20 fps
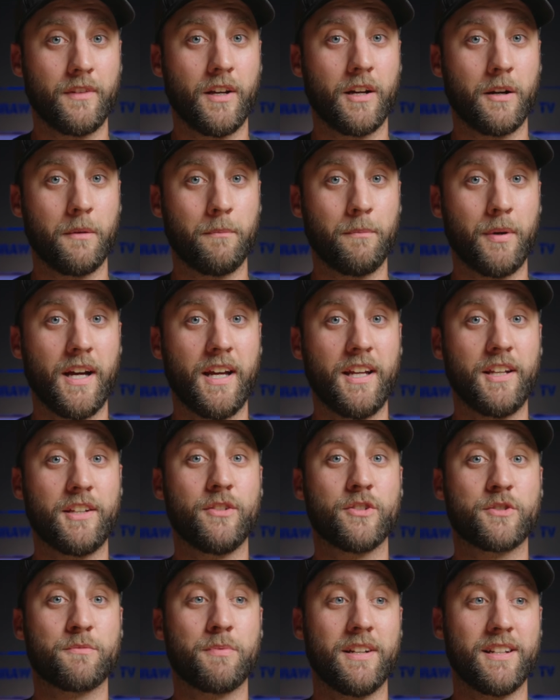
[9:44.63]
on a bike.
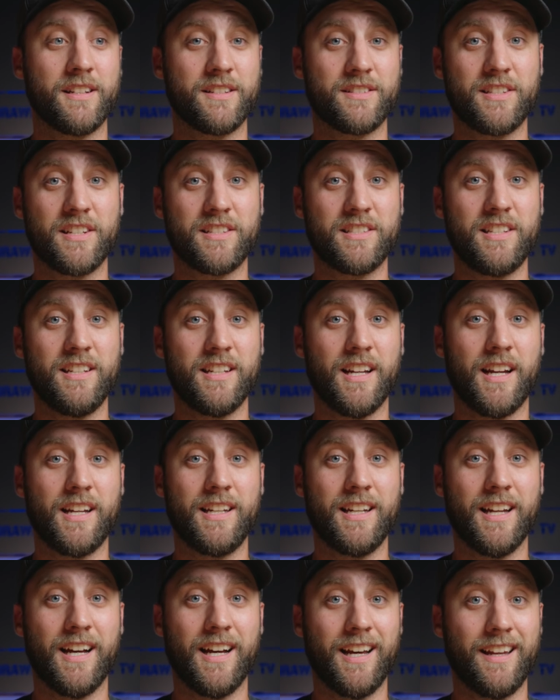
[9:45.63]
You're spending
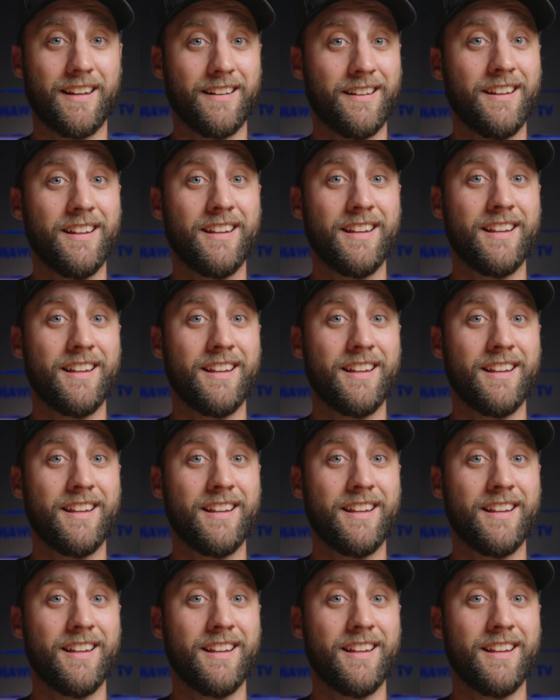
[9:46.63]
$16.99.